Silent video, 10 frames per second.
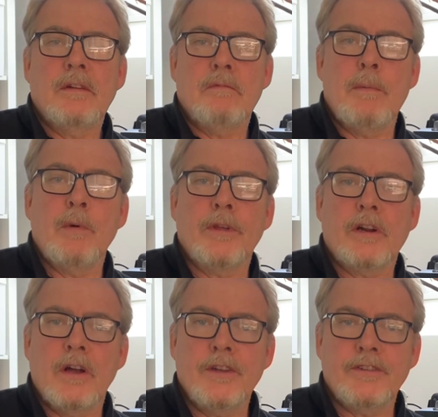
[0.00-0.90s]
Remember, with a
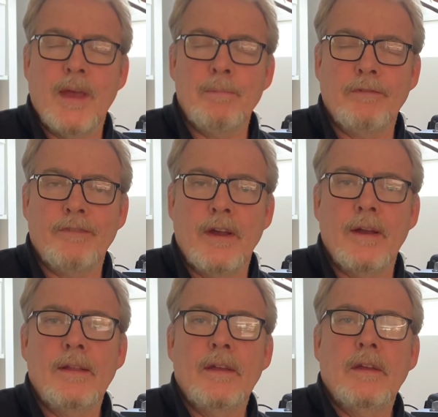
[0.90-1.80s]
Class A
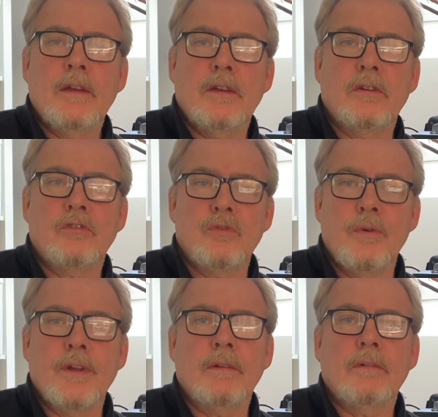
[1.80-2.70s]
amplifier, you're
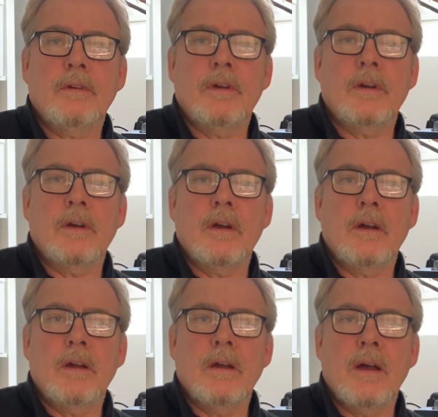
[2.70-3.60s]
drawing
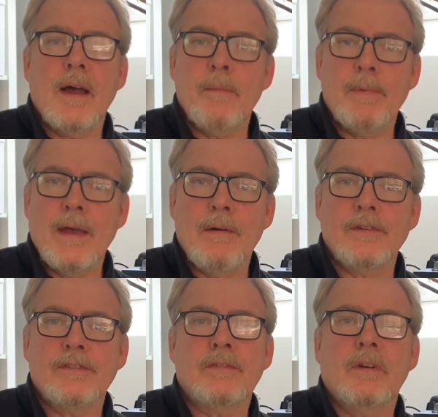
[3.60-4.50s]
high
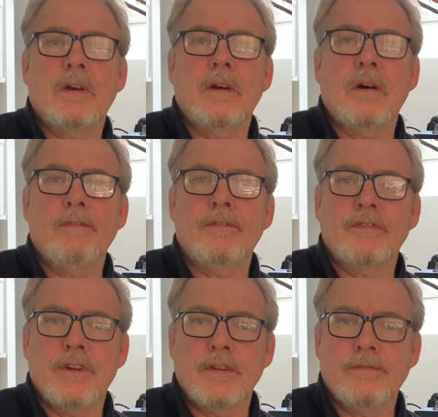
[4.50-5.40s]
powers off the
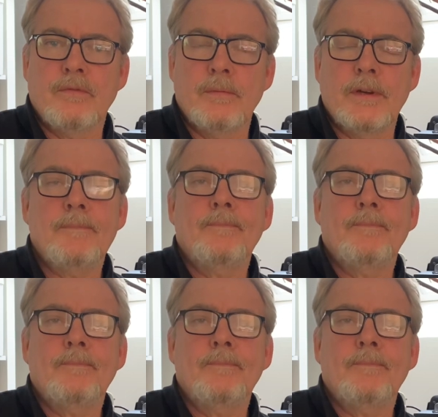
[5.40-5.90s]
transformer,